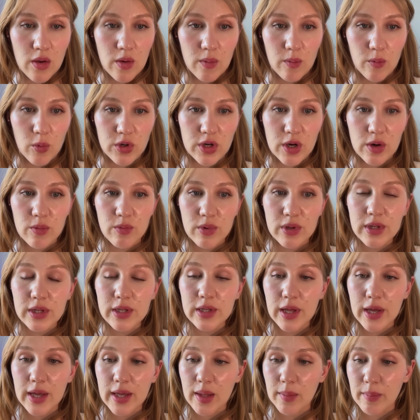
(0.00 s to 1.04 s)
What I really
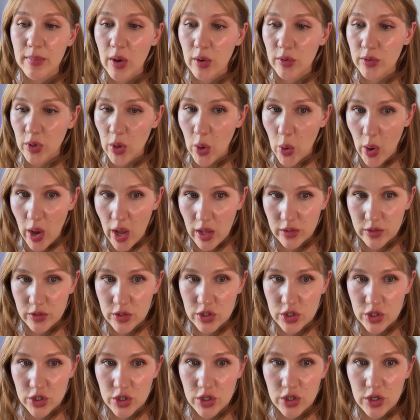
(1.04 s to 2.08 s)
like about
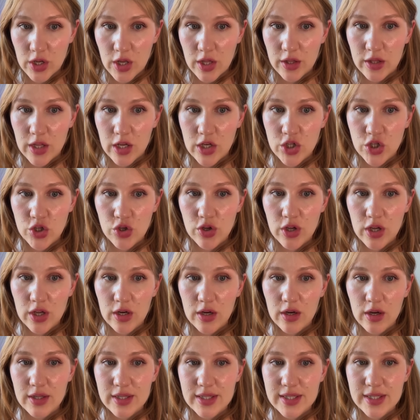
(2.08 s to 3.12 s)
Koalendar, that you
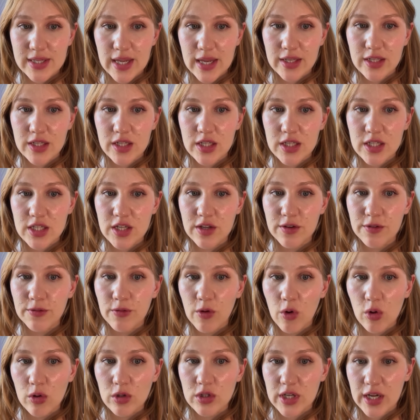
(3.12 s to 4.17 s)
can set
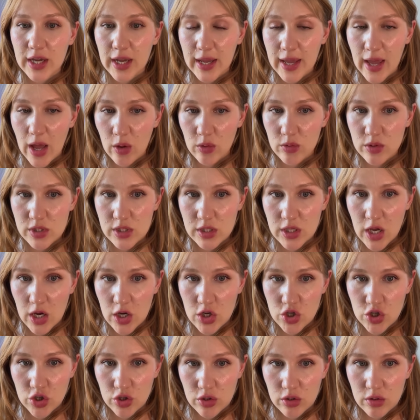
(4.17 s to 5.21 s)
default account
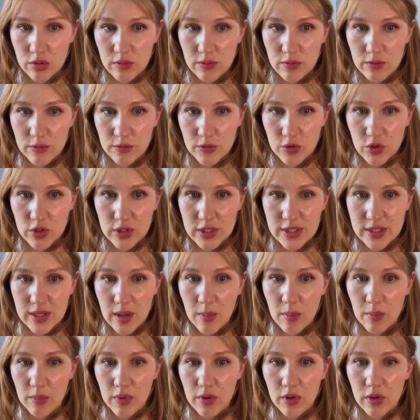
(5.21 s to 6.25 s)
schedule. For
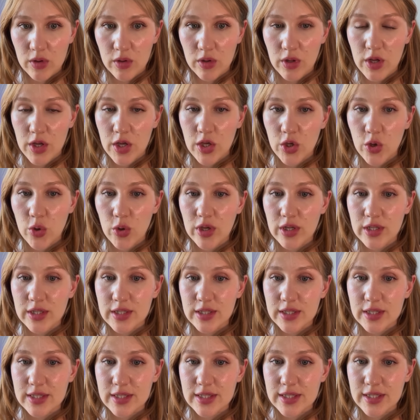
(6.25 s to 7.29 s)
example, you can
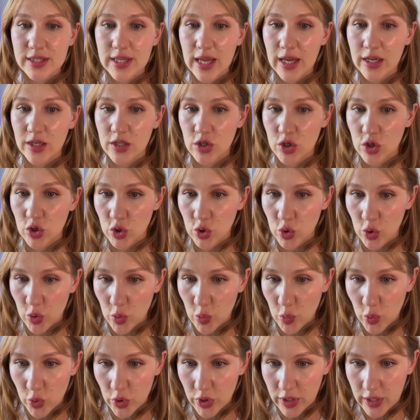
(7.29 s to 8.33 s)
set your
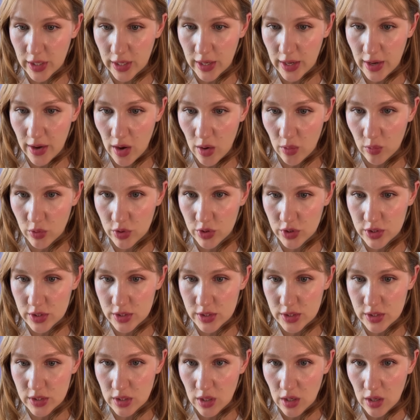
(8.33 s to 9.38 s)
working
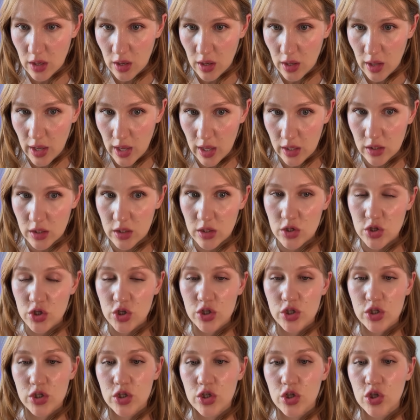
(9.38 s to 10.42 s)
hours and
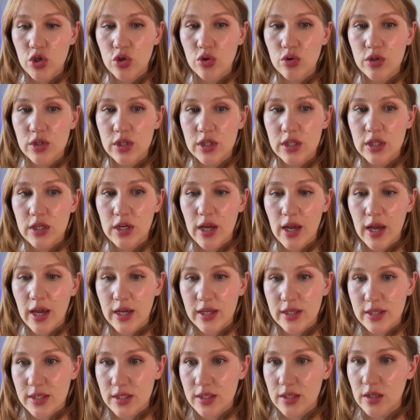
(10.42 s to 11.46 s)
just use it
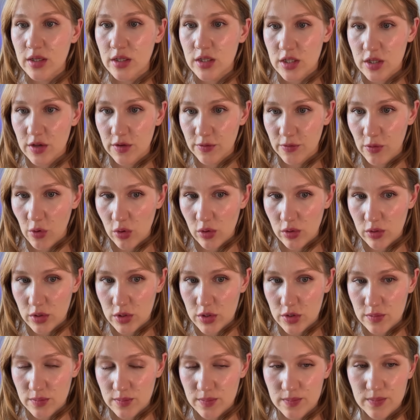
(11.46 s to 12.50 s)
as
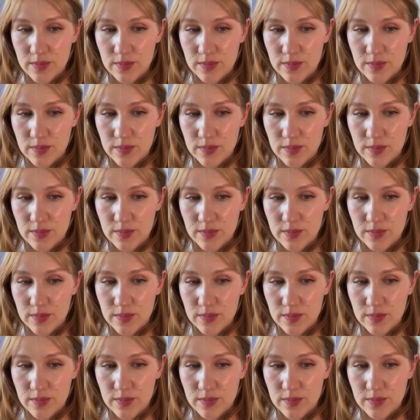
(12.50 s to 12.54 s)
default.